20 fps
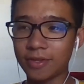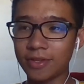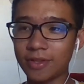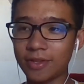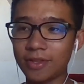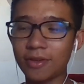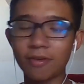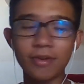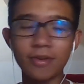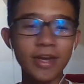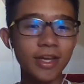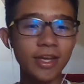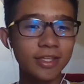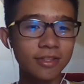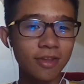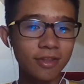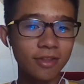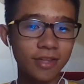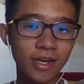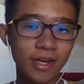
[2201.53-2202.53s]

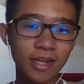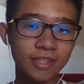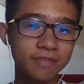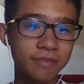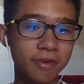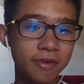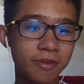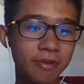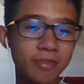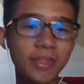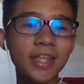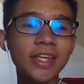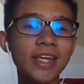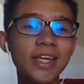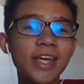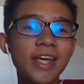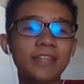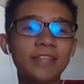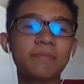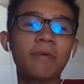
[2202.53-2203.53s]
Not the next video. In the
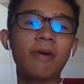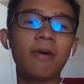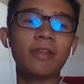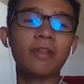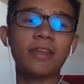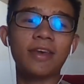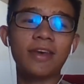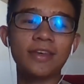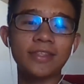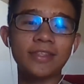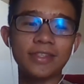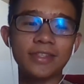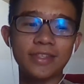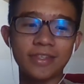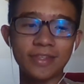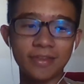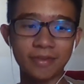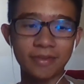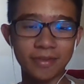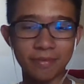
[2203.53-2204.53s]
next podcast.
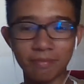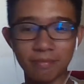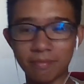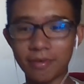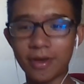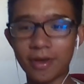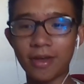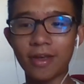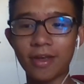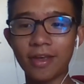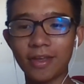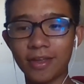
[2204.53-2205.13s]
Bye.